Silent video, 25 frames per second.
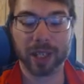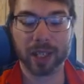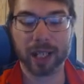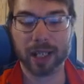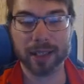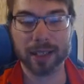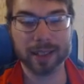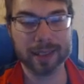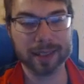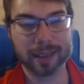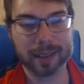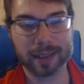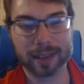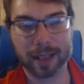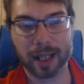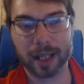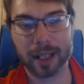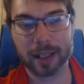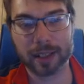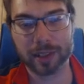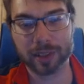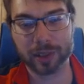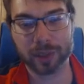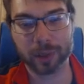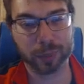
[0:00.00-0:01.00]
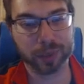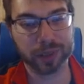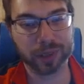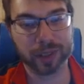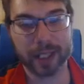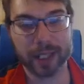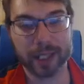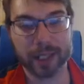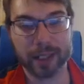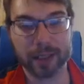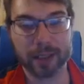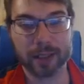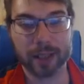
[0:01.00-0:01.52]
This is not a super
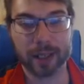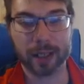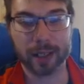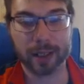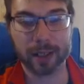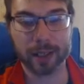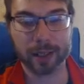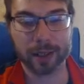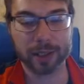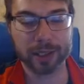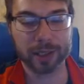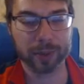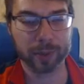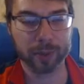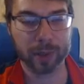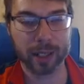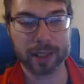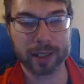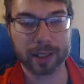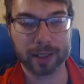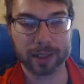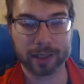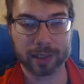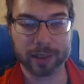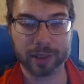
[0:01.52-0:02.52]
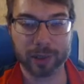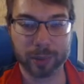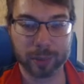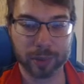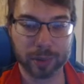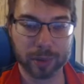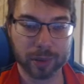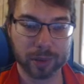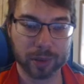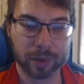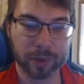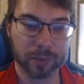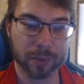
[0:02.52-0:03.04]
great, this is probably not the
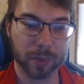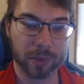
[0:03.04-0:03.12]
super